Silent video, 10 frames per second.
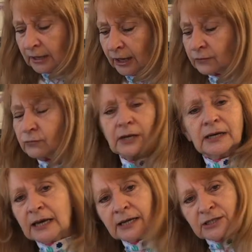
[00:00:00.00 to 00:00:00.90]
and
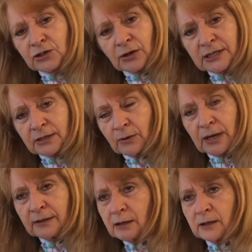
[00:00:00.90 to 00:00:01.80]
realised straight away
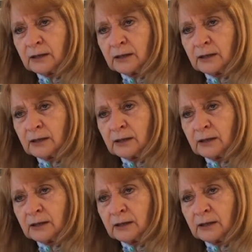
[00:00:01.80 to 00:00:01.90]
that